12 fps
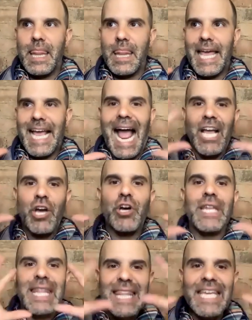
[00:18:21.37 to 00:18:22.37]
like i
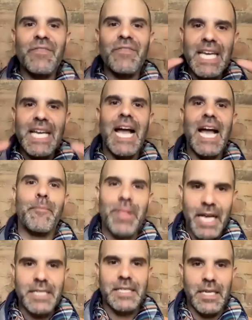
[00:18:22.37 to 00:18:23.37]
could live in the
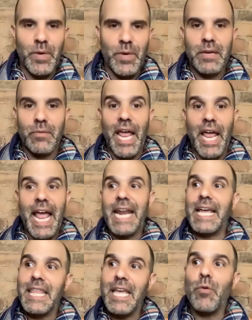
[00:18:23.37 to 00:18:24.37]
complexity we could and
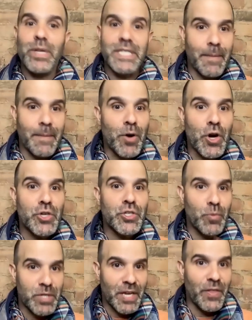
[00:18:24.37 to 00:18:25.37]
i think what's
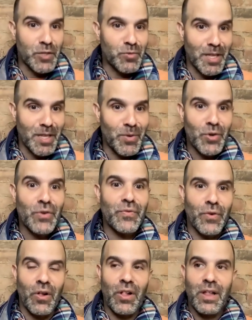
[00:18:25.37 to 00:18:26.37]
emerging which i think is really
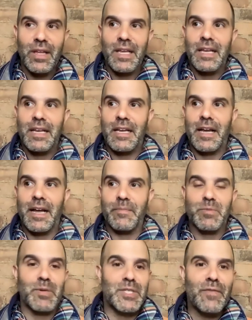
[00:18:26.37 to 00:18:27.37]
beautiful um,
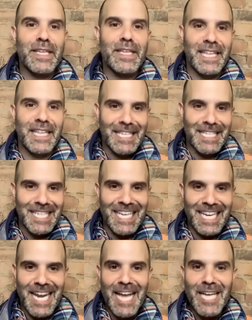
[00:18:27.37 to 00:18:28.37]
specifically in the
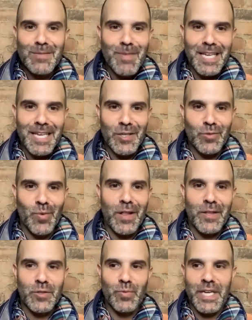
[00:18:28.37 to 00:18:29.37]
DEI space, as
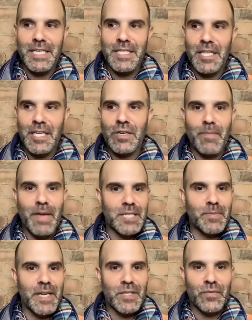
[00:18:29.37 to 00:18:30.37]
well as we continue to make
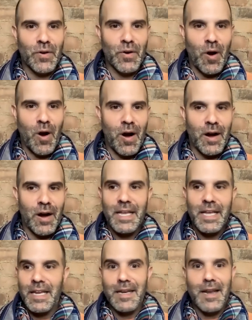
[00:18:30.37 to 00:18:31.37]
space for our
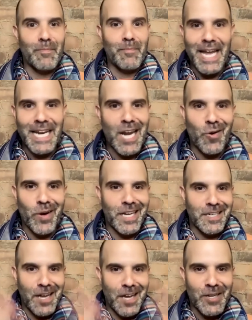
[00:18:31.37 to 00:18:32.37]
non-binary
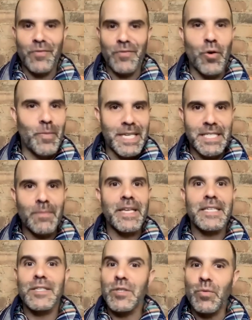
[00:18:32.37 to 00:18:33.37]
and non-conforming
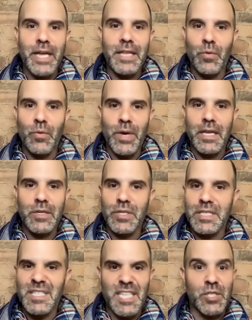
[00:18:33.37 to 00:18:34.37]
siblings, is the way that we can
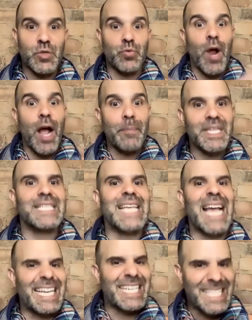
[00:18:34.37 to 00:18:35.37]
just disrupt this
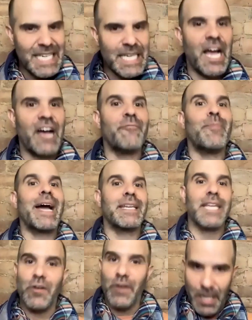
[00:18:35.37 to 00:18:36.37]
idea of
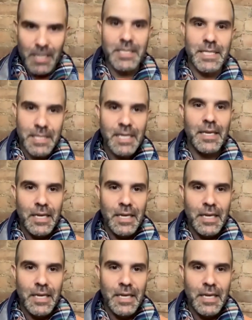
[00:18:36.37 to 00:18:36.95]
binariness,